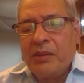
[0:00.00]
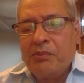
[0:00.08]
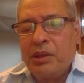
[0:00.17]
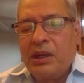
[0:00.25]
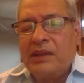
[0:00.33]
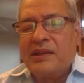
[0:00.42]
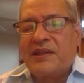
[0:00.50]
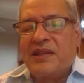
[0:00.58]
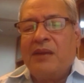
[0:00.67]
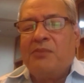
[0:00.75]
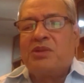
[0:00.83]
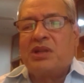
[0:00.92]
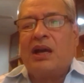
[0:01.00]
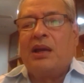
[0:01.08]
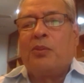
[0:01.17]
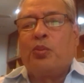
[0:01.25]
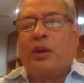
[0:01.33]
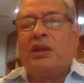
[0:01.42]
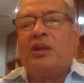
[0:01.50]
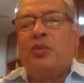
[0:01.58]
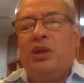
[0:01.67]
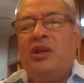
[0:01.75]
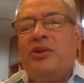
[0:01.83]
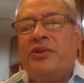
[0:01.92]
But at the same time, whether
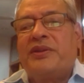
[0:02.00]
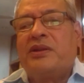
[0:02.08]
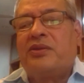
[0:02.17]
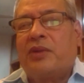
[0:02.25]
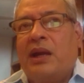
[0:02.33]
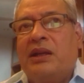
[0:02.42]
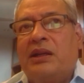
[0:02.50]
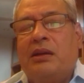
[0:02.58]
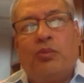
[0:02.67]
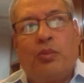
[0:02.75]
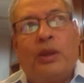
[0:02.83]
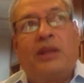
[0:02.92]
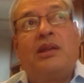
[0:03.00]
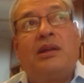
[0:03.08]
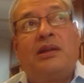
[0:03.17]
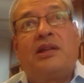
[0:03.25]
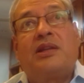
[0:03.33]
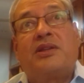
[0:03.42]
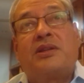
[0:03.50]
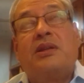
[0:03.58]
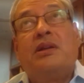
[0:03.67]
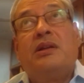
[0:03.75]
we use it right, whether it is